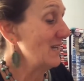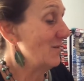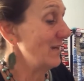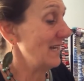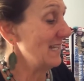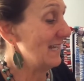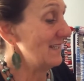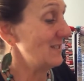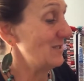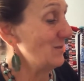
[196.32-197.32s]
When I
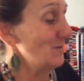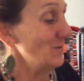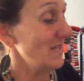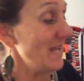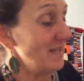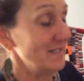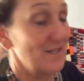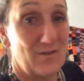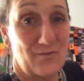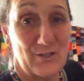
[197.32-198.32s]
get to the end
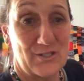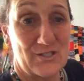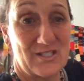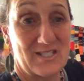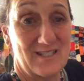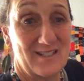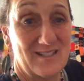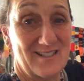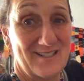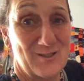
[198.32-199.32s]
of the first
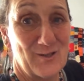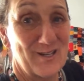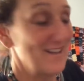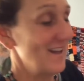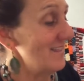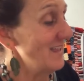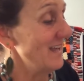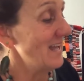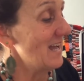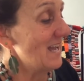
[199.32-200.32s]
story cloth,
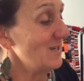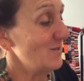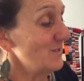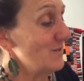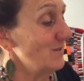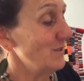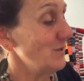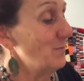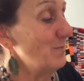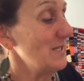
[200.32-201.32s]
I usually do a
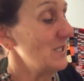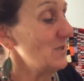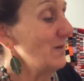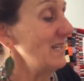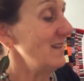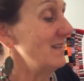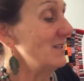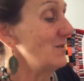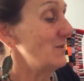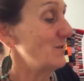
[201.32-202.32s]
loop between the
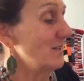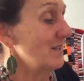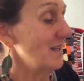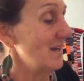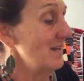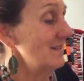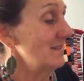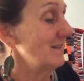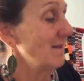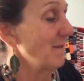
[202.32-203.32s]
2 story
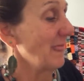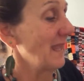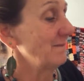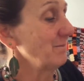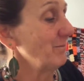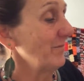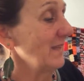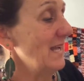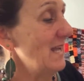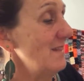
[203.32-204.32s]
cloths
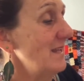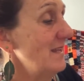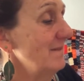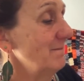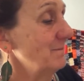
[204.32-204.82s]
and then